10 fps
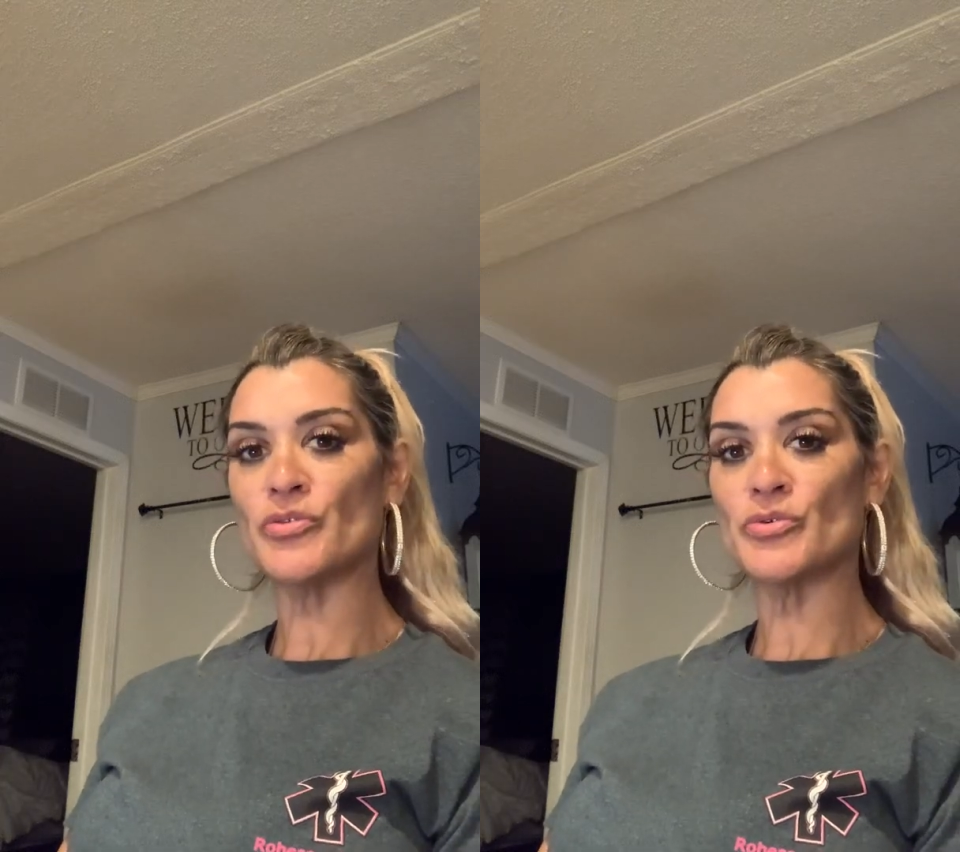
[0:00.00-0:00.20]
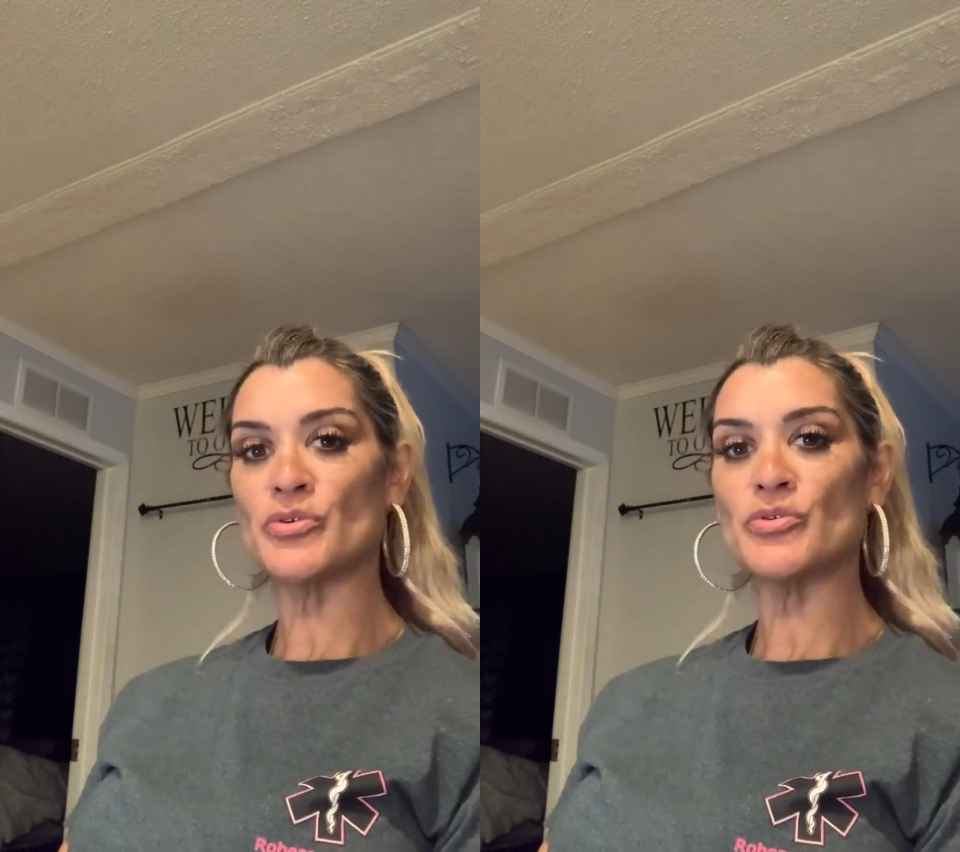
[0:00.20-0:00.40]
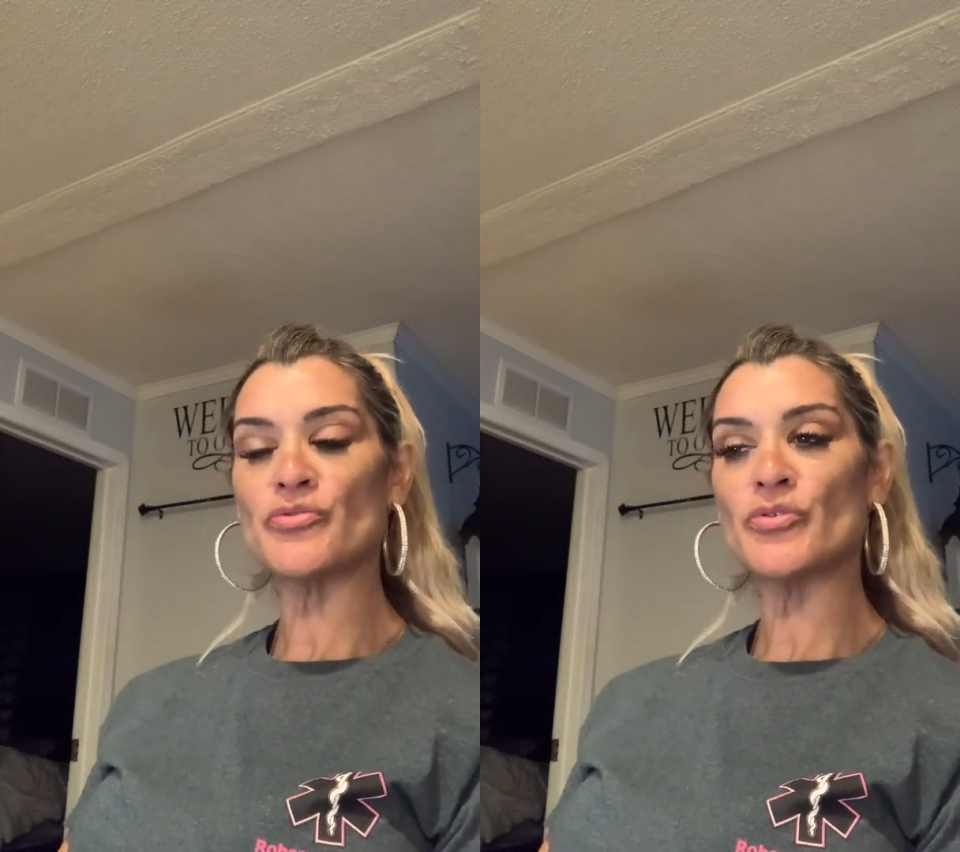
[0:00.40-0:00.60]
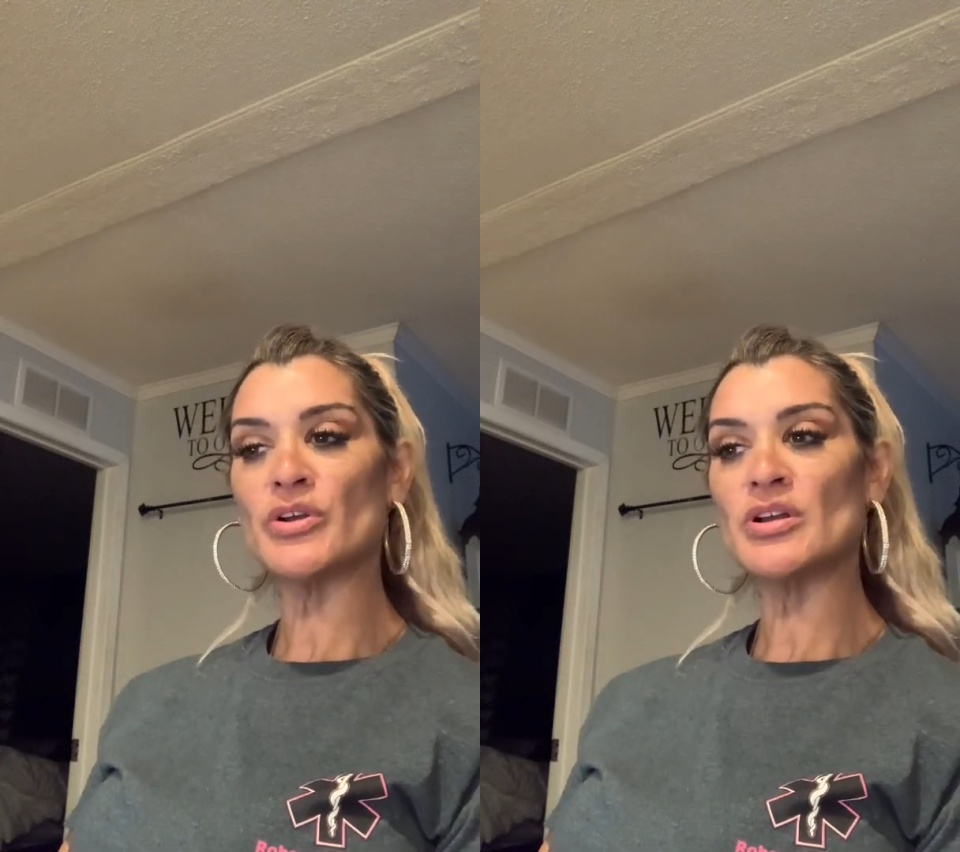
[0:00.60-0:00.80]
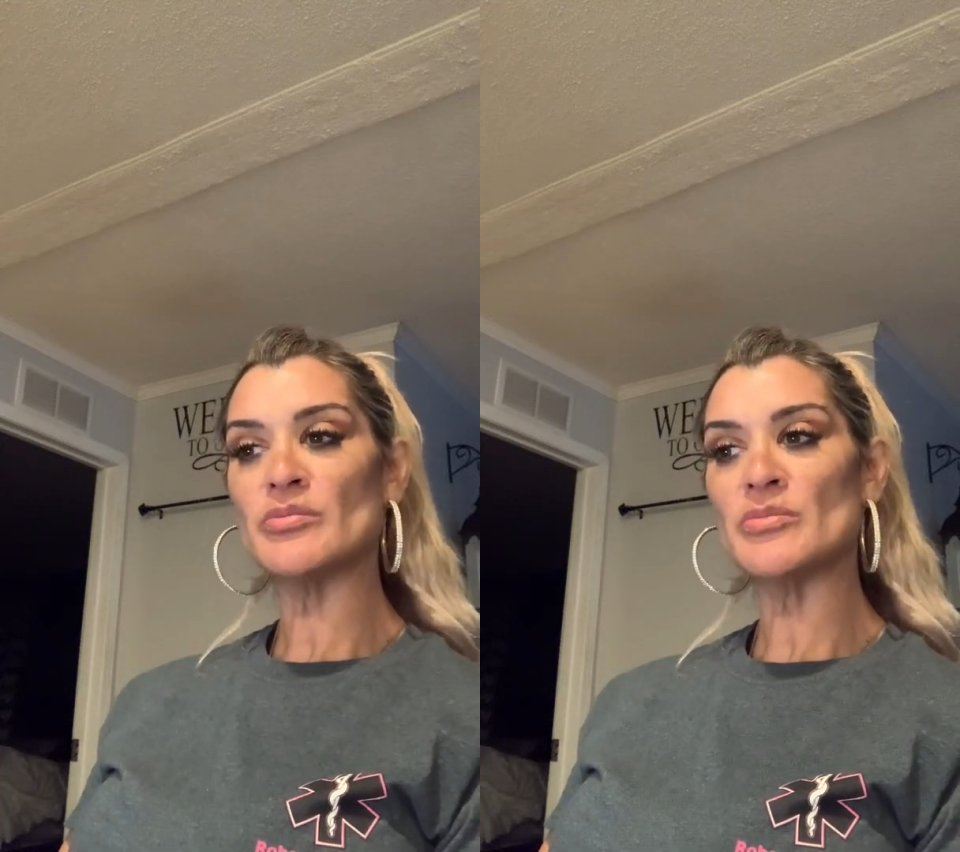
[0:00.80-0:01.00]
through
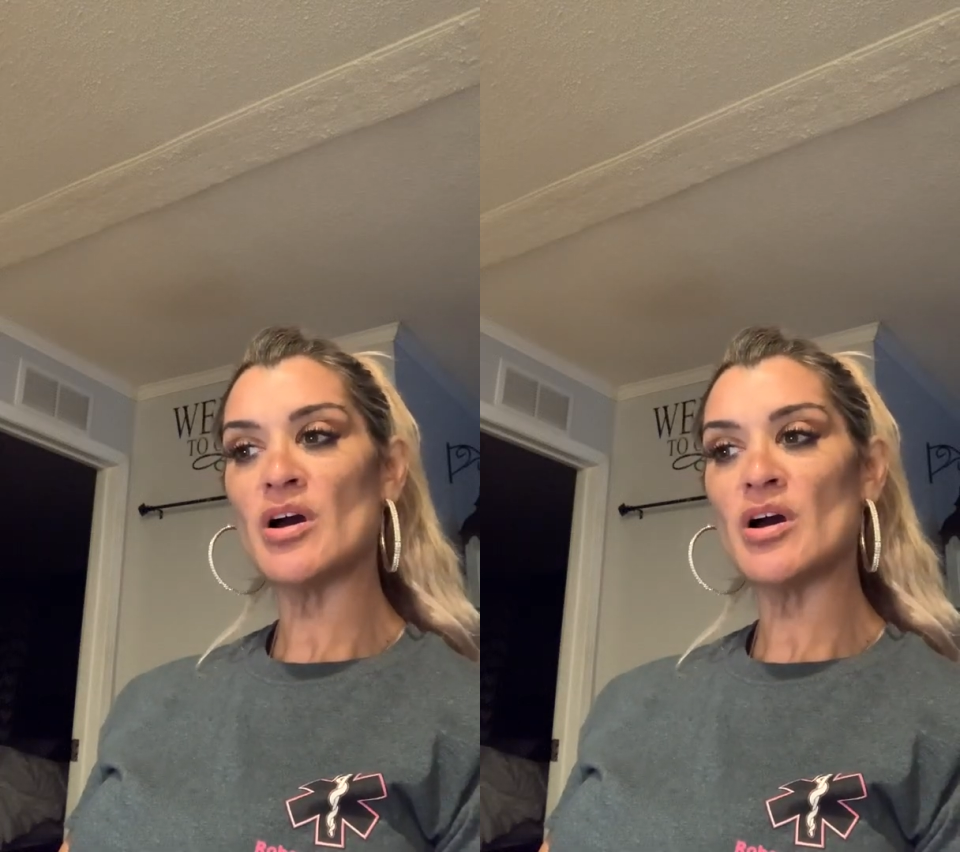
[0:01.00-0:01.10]
Freedom